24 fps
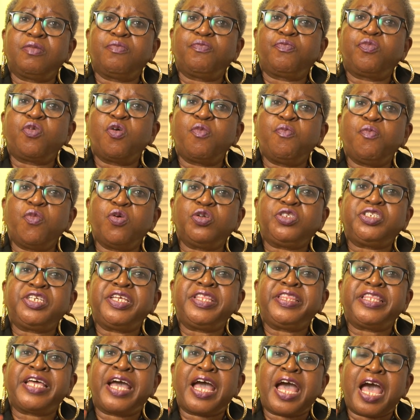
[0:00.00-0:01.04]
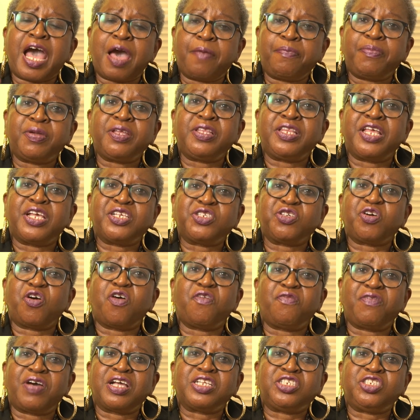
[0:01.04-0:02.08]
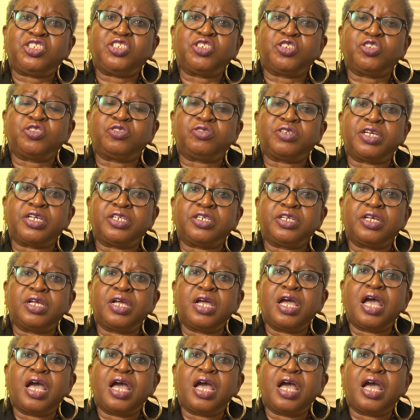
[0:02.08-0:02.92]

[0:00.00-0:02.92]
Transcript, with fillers: promoting the happiness of our children